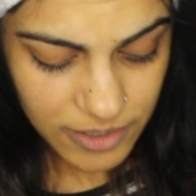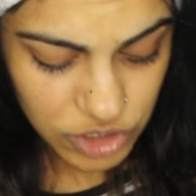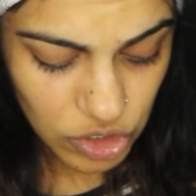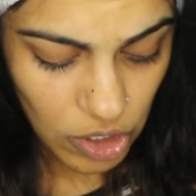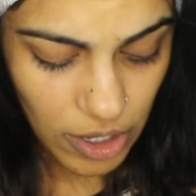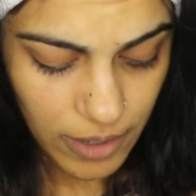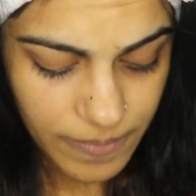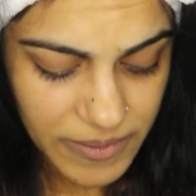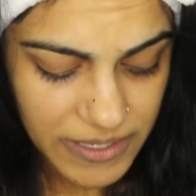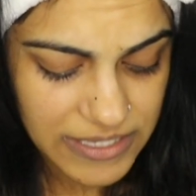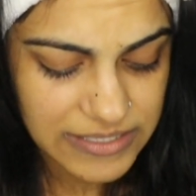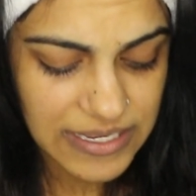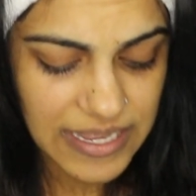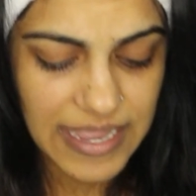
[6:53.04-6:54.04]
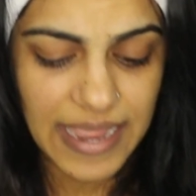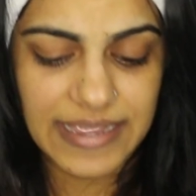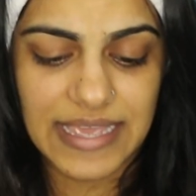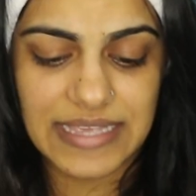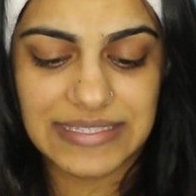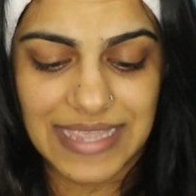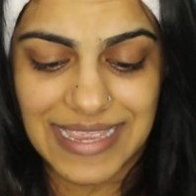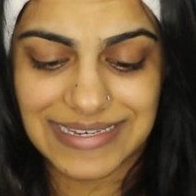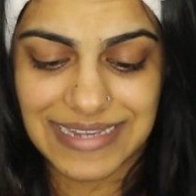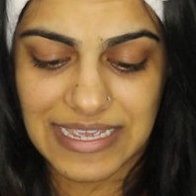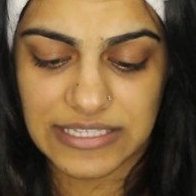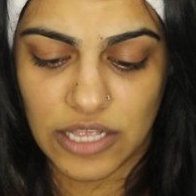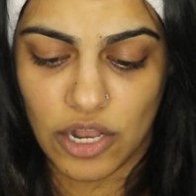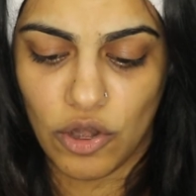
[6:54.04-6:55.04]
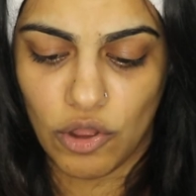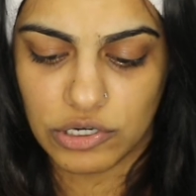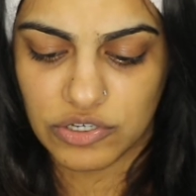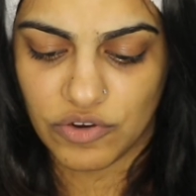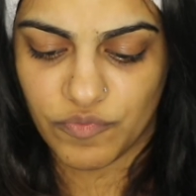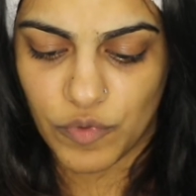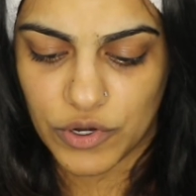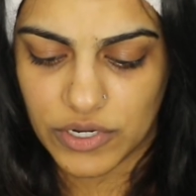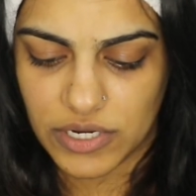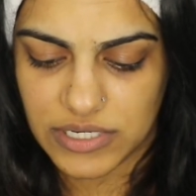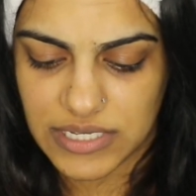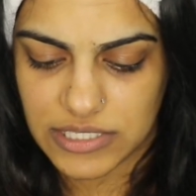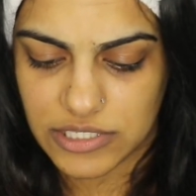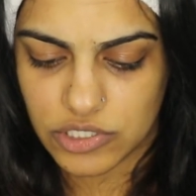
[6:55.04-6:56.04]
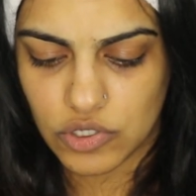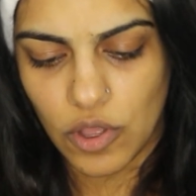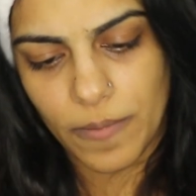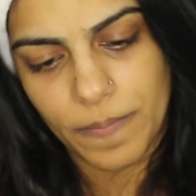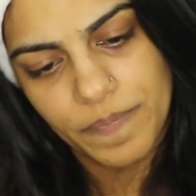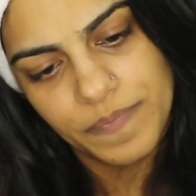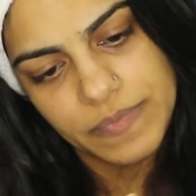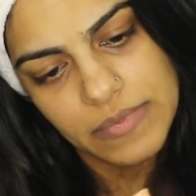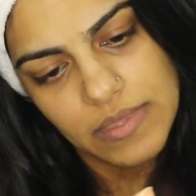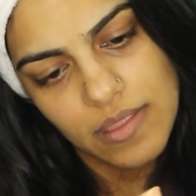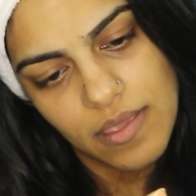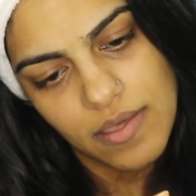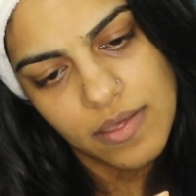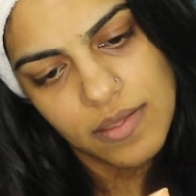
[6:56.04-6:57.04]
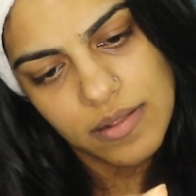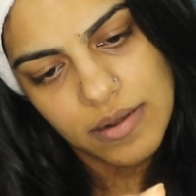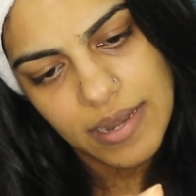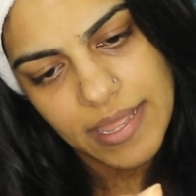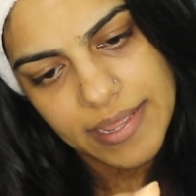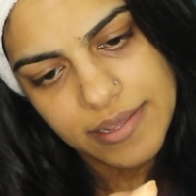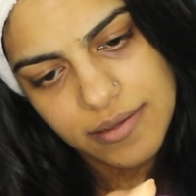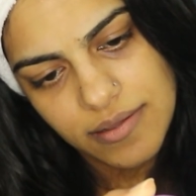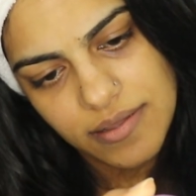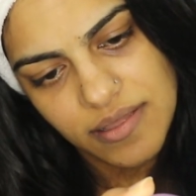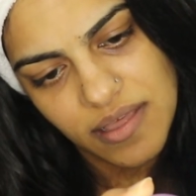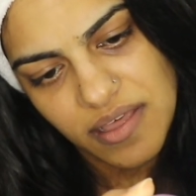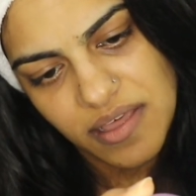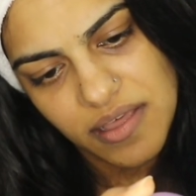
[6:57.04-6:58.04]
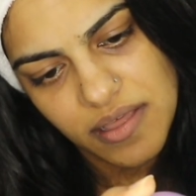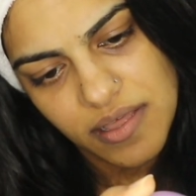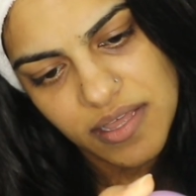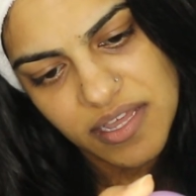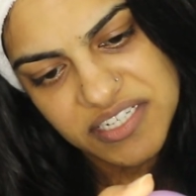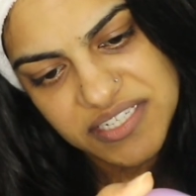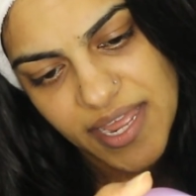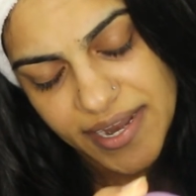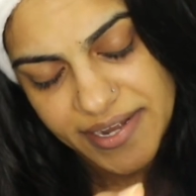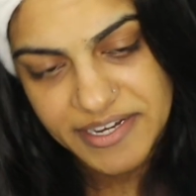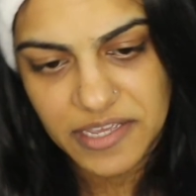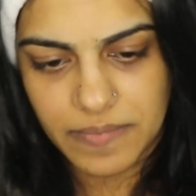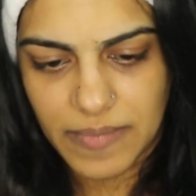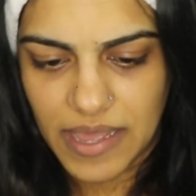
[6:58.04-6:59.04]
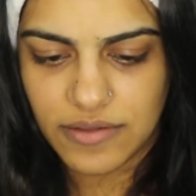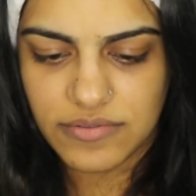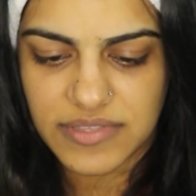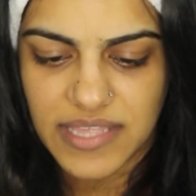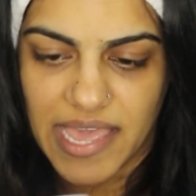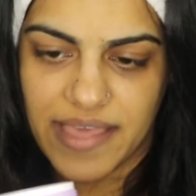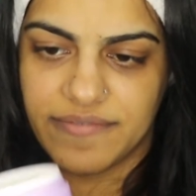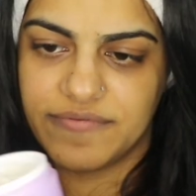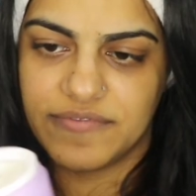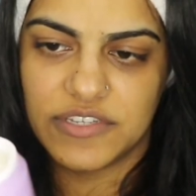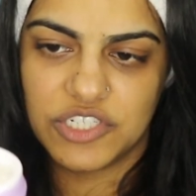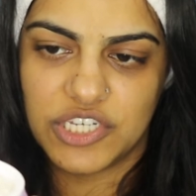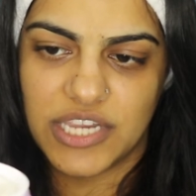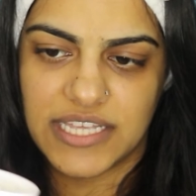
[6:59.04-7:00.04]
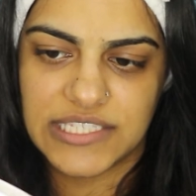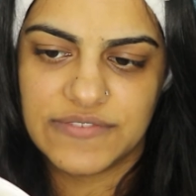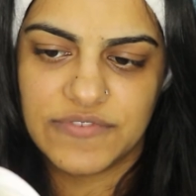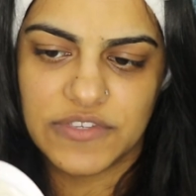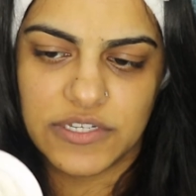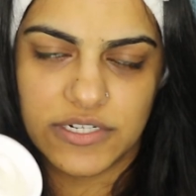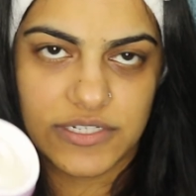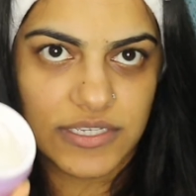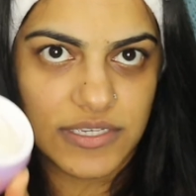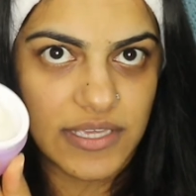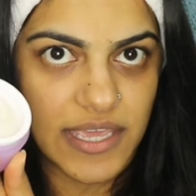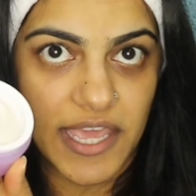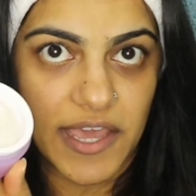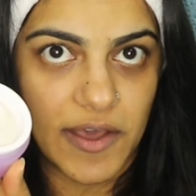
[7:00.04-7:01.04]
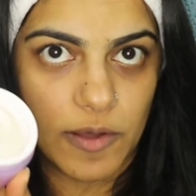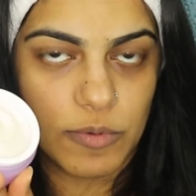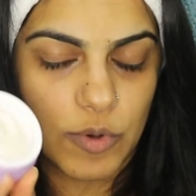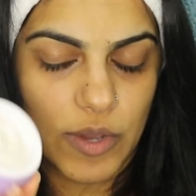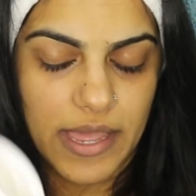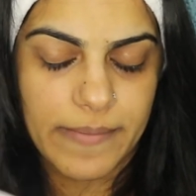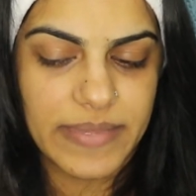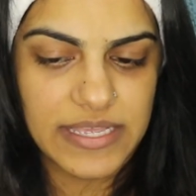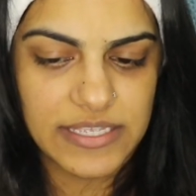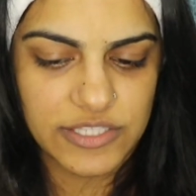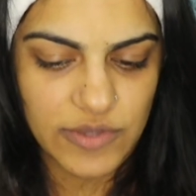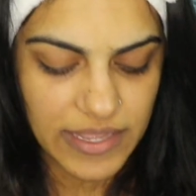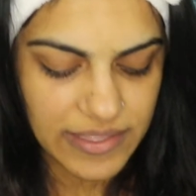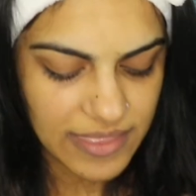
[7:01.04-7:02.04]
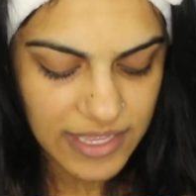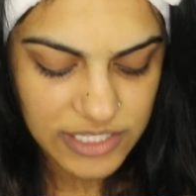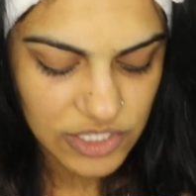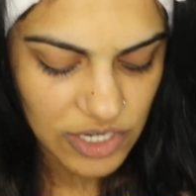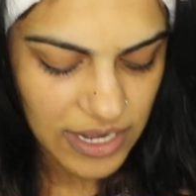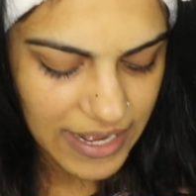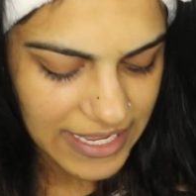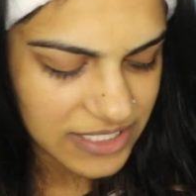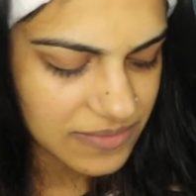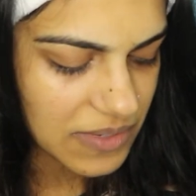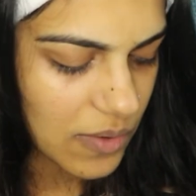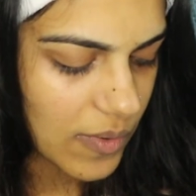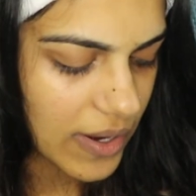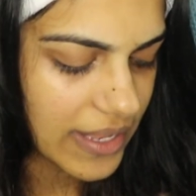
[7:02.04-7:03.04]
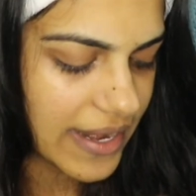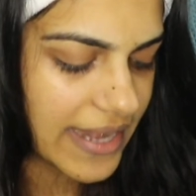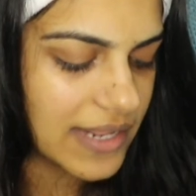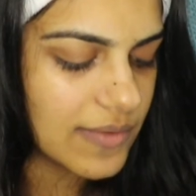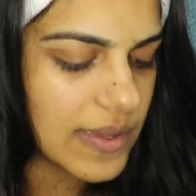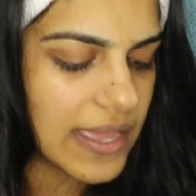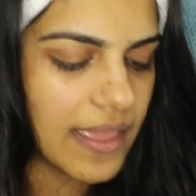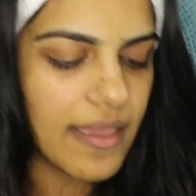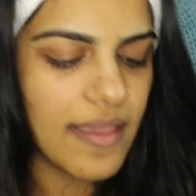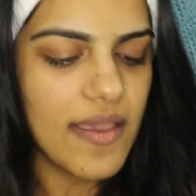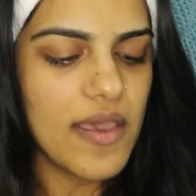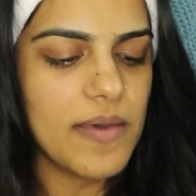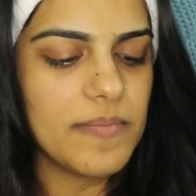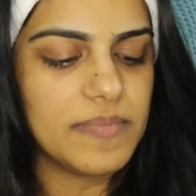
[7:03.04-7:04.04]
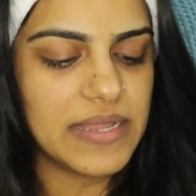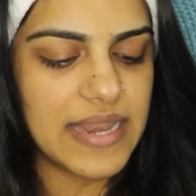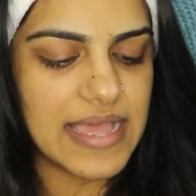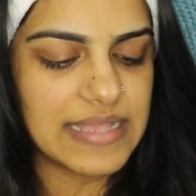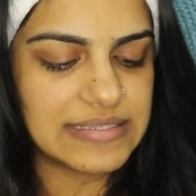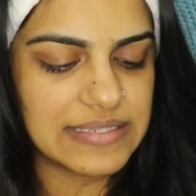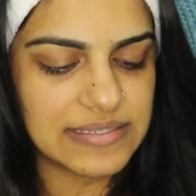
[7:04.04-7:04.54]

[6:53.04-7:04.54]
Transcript: jar. I guess it is a lot of product. It's not like a tiny amount. She has filled it up quite a bit, so I think it's going to last me a while anyway. But let's